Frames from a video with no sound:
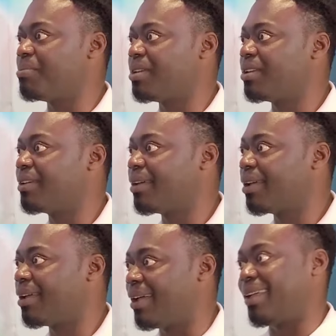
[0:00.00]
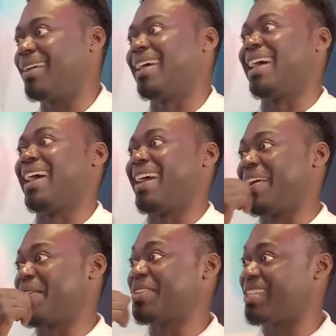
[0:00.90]
me?
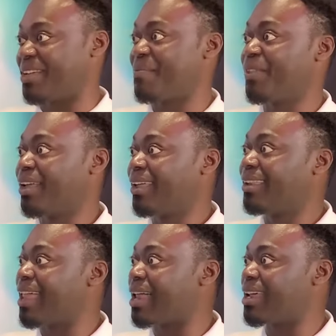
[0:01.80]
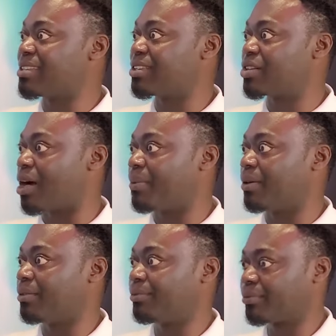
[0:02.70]
You see, now there's a
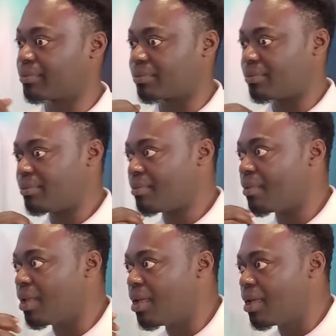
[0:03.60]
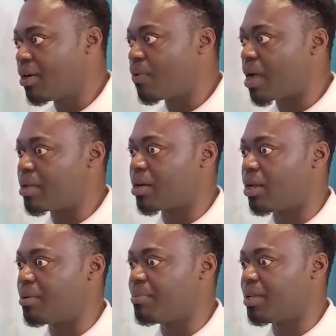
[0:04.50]
trouble. Why are you
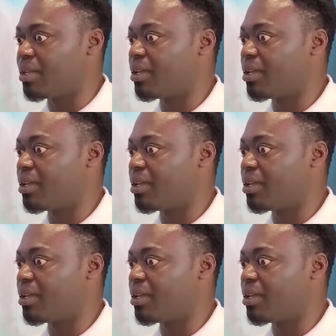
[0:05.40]
calling me?